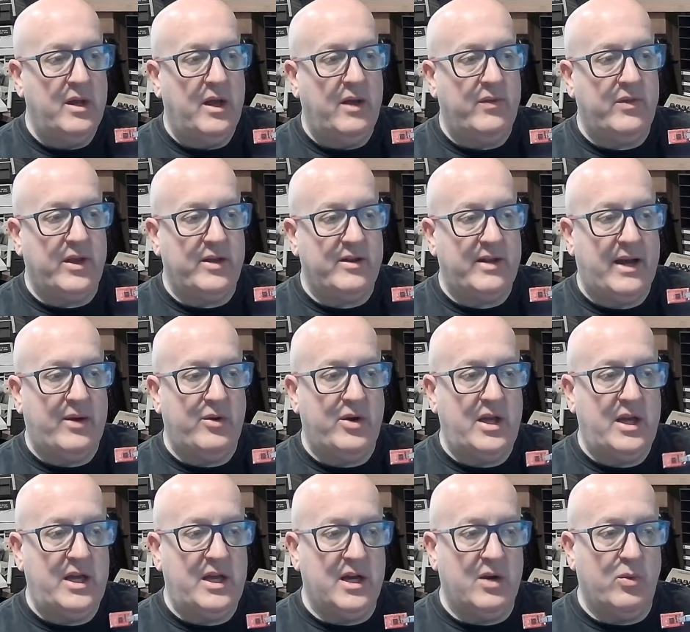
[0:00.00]
And then down
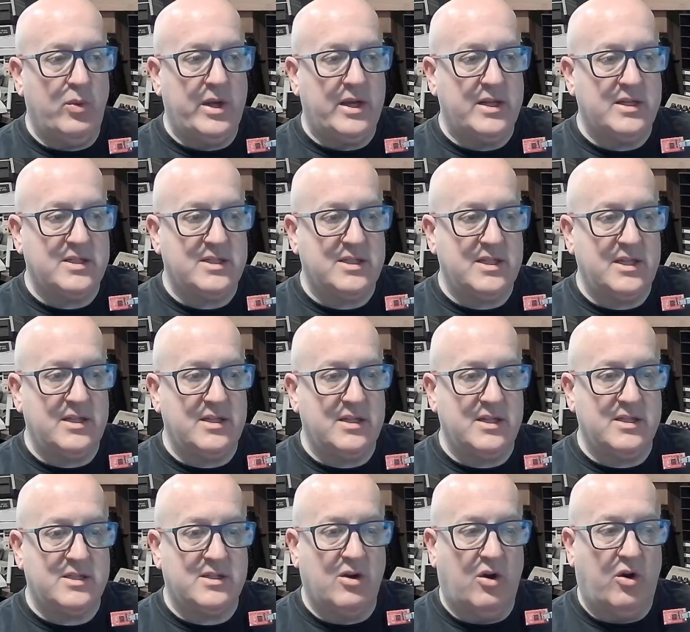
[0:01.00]
here we can see that
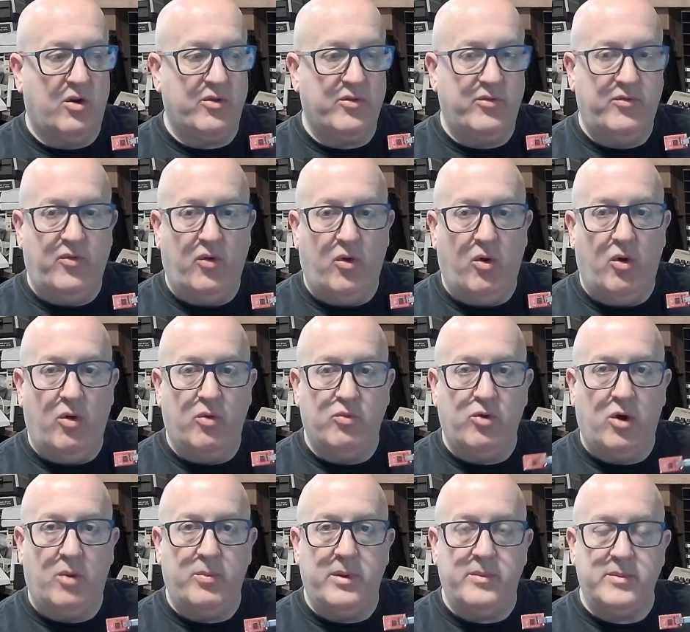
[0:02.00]
it's got 4
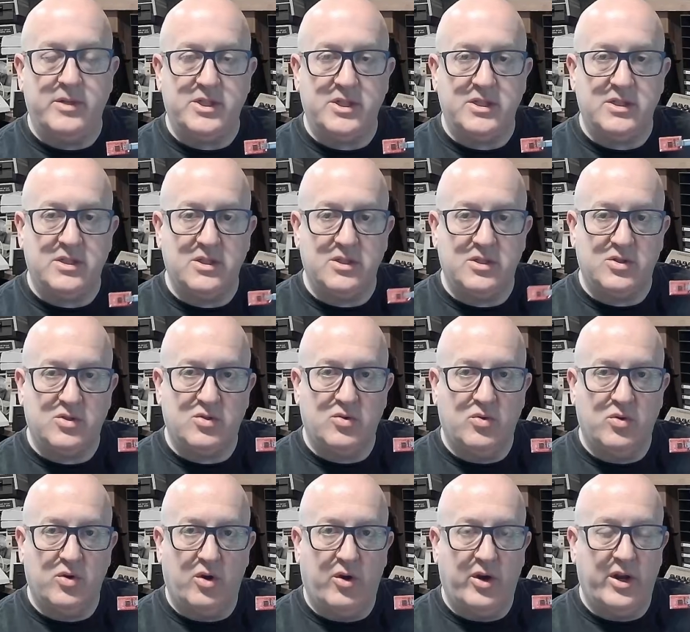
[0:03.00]
ROM images
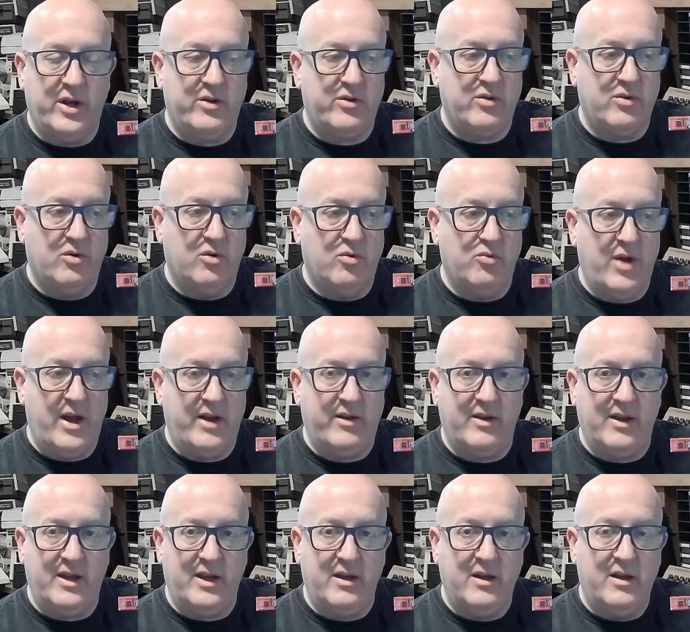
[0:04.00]
installed on it
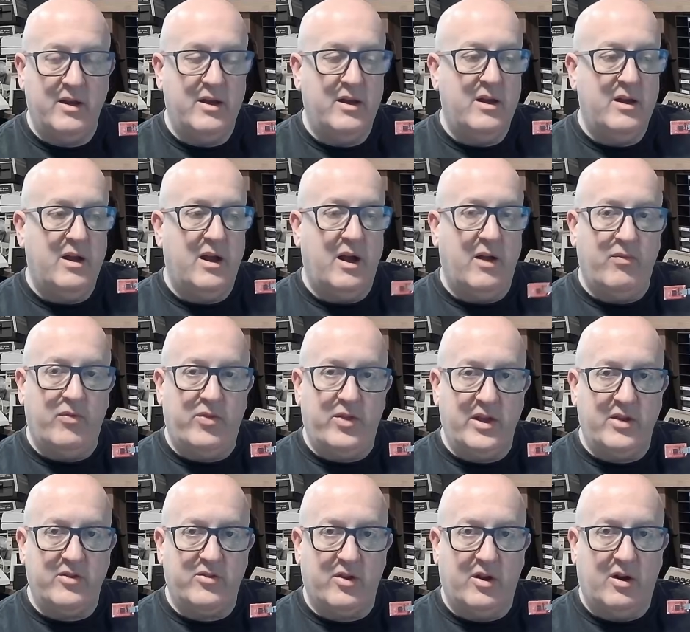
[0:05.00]
already, and
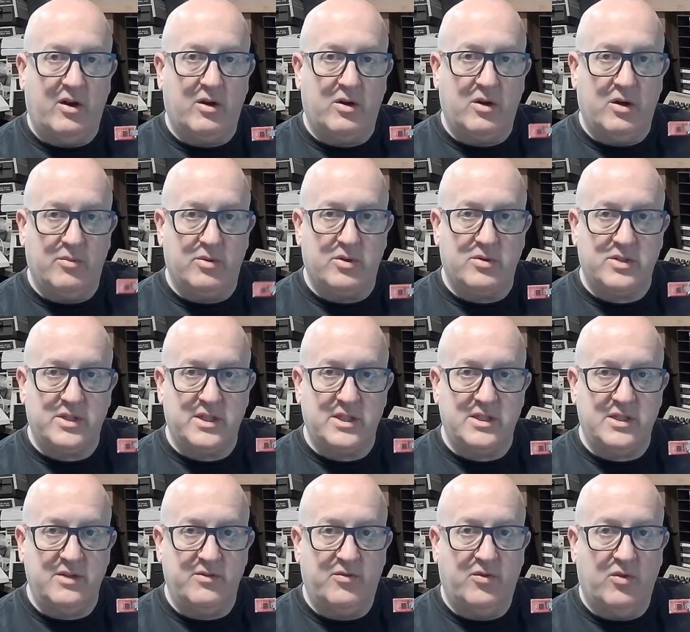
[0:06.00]
these are Commodore
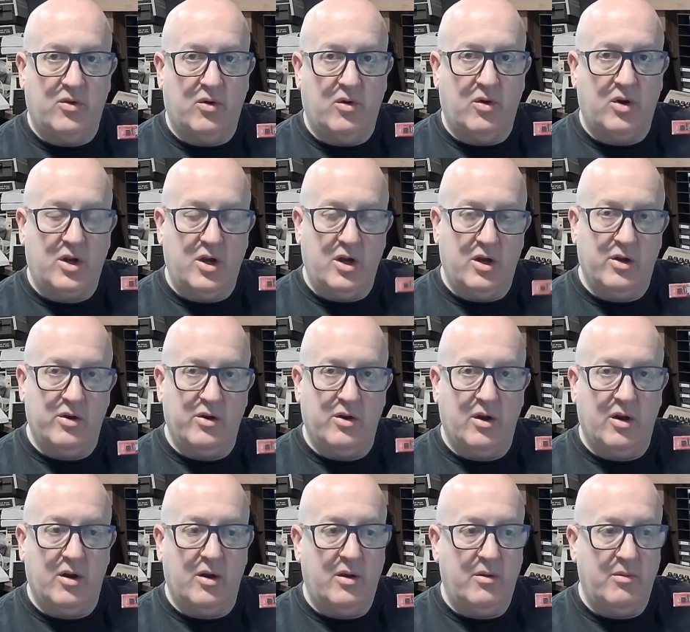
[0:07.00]
64
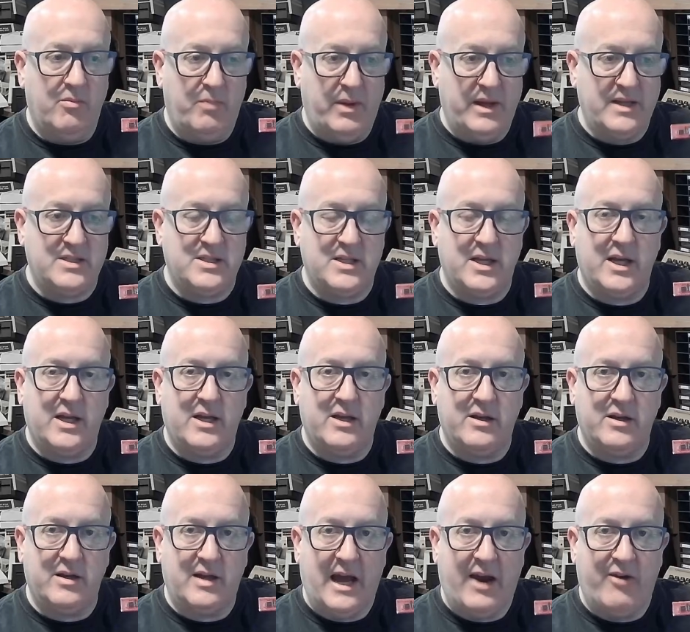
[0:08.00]
kernel, basic
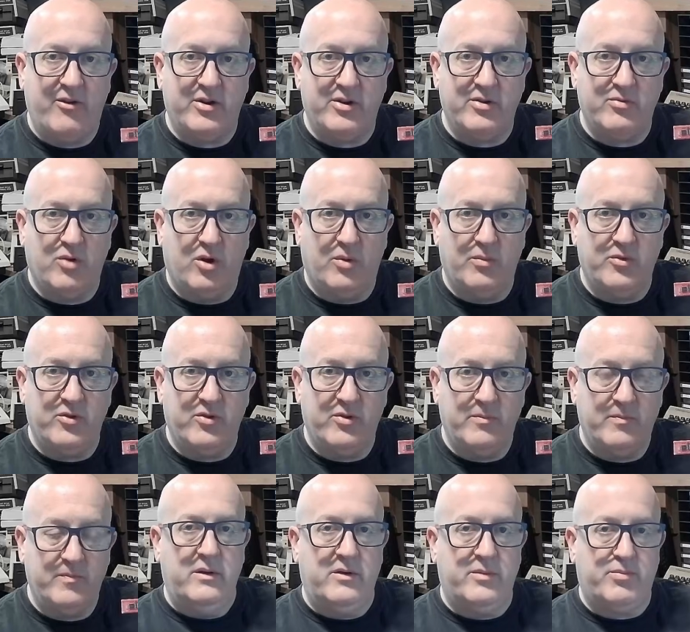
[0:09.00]
and character ROMs.
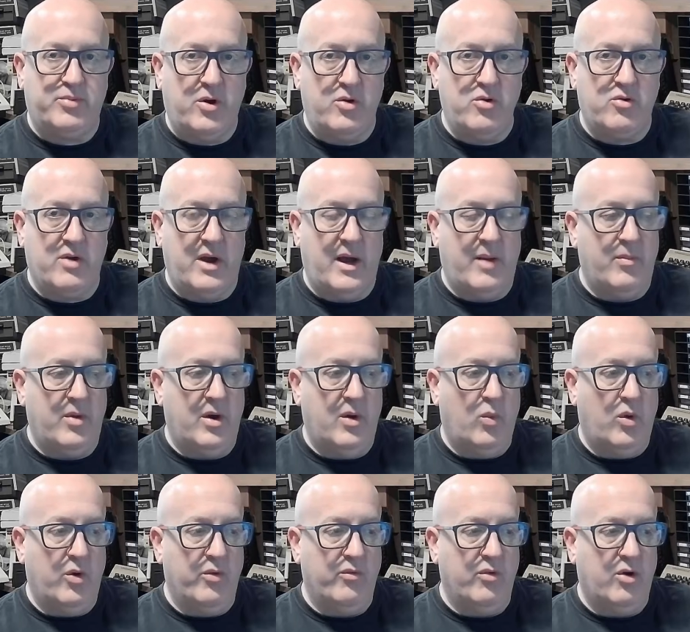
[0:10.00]
To program a
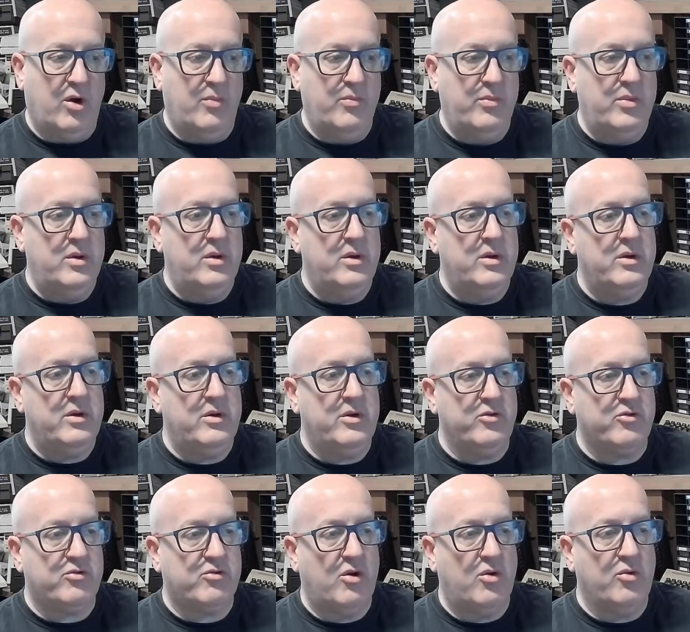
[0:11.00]
OneROM, you
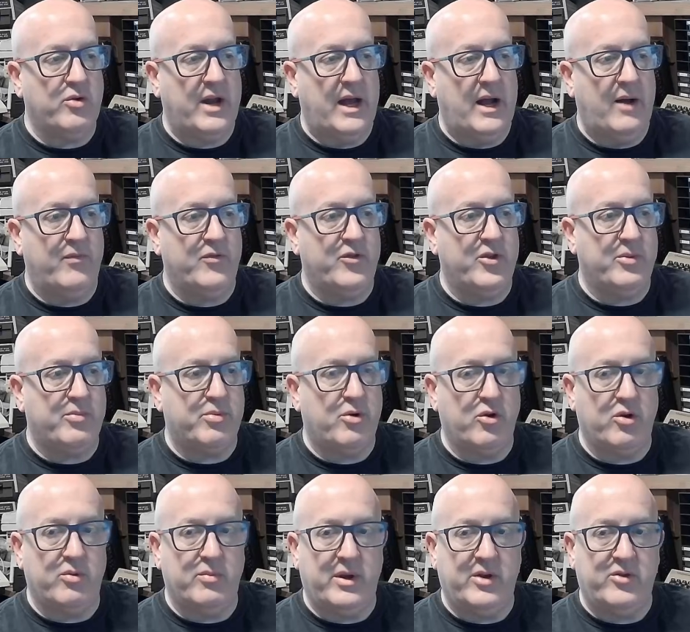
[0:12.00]
scroll down to the
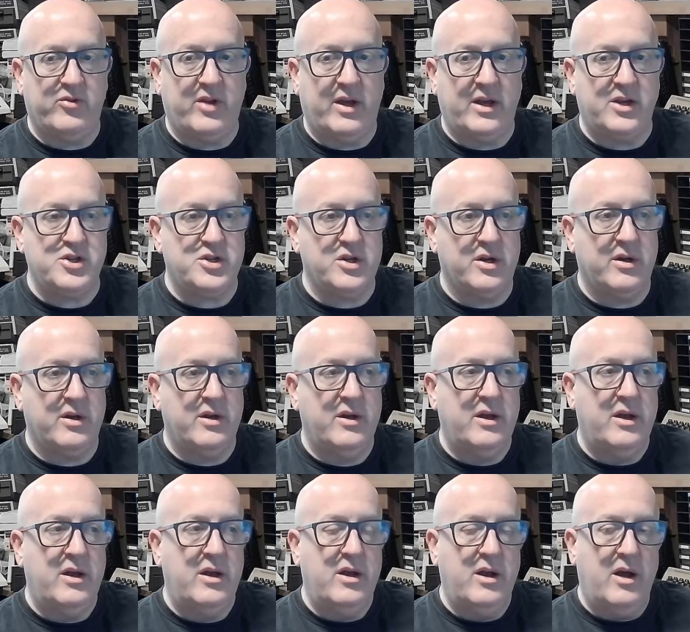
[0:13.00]
programming section,
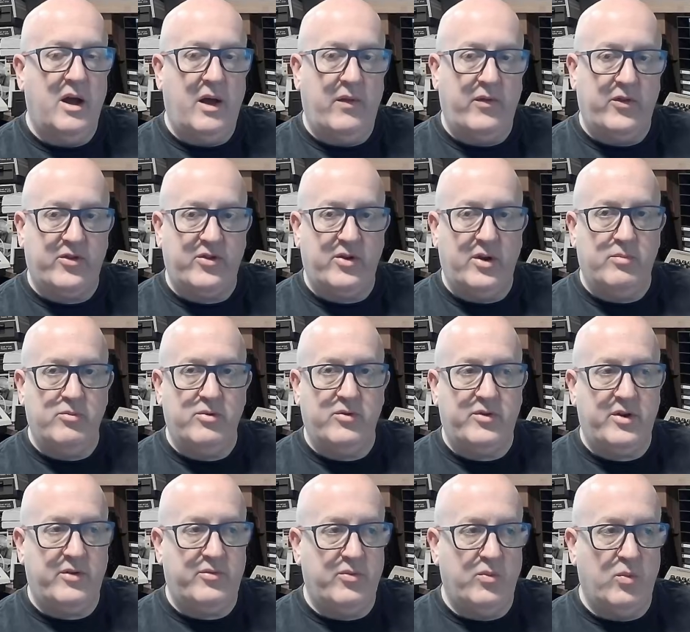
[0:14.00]
and there's a number of
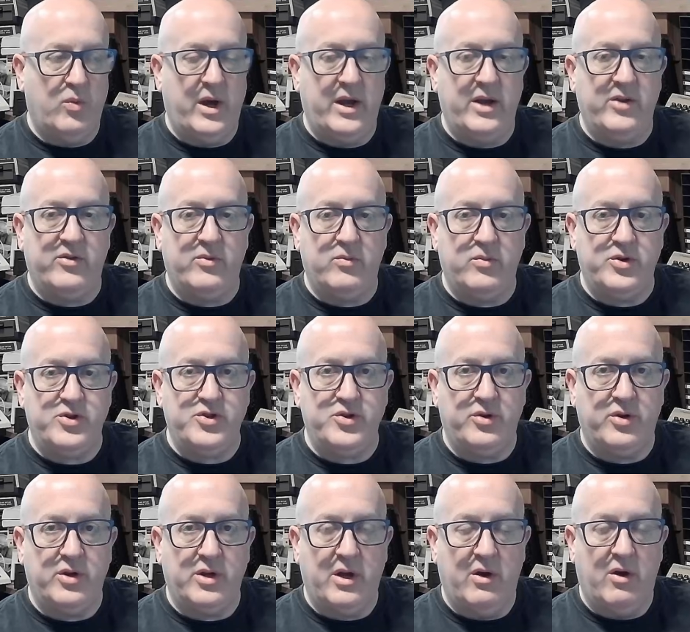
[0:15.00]
different ways in which
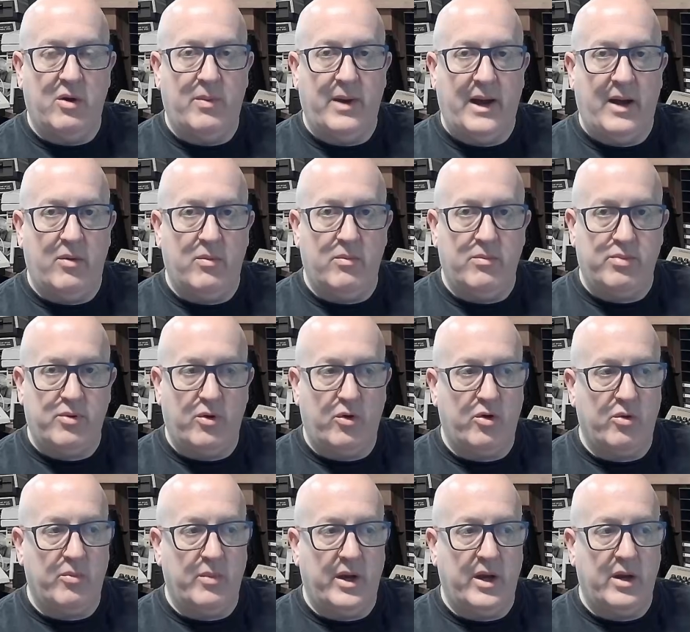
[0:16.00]
you can go about
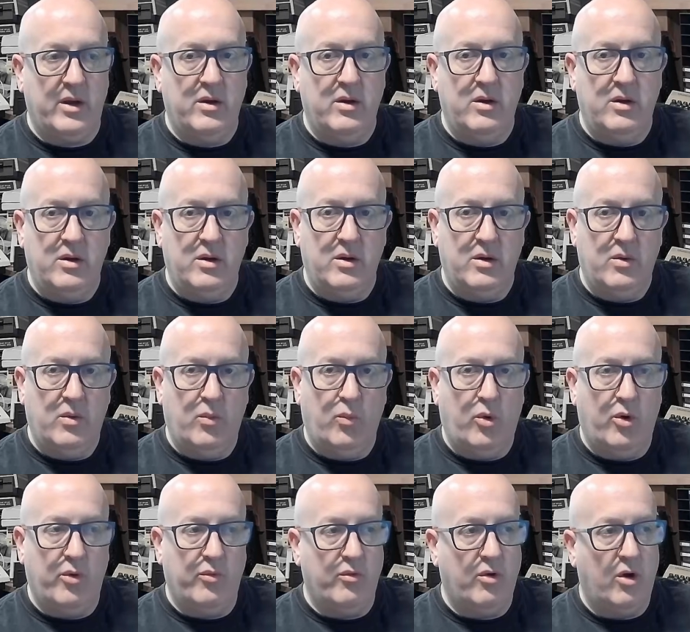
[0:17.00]
programming
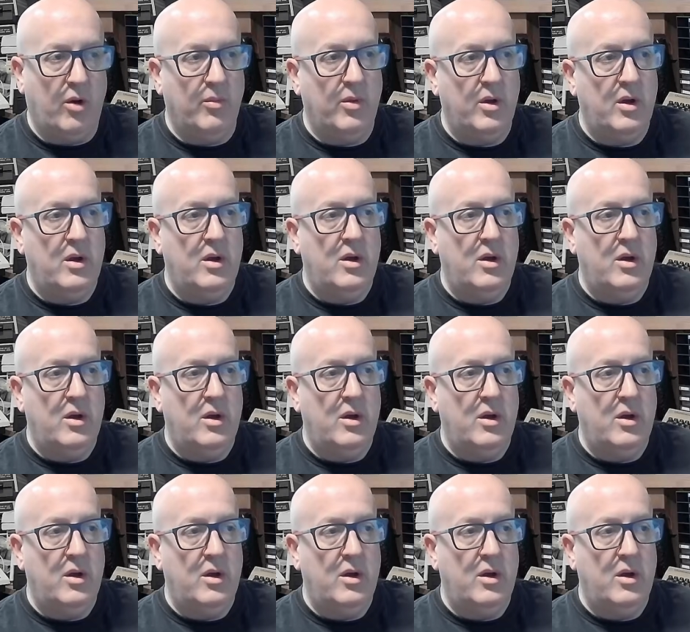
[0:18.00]
OneROM.